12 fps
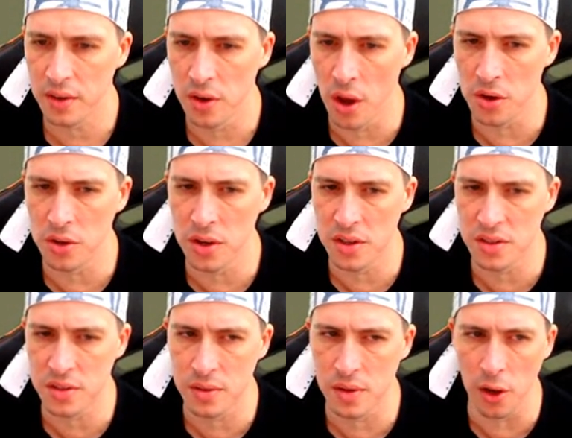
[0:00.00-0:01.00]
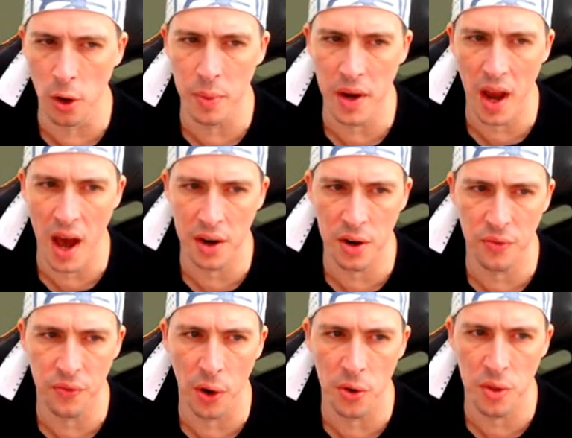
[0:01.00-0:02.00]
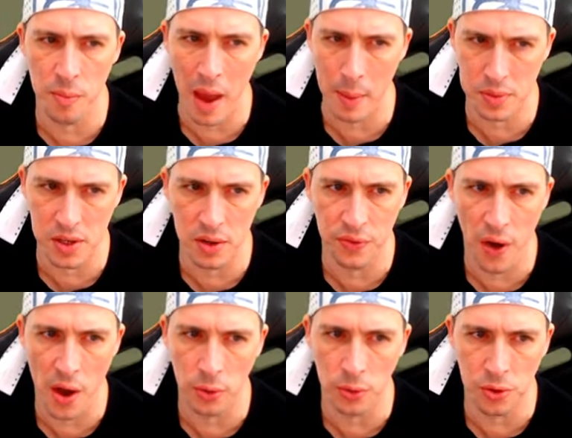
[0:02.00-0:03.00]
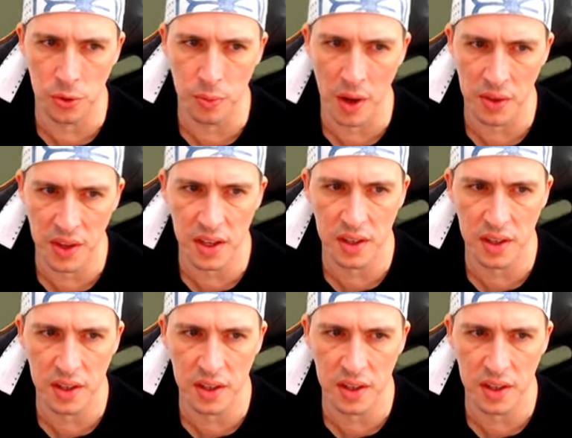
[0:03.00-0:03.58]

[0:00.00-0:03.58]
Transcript: you know, it's a little bit harder to follow the maps in Final Doom, I think.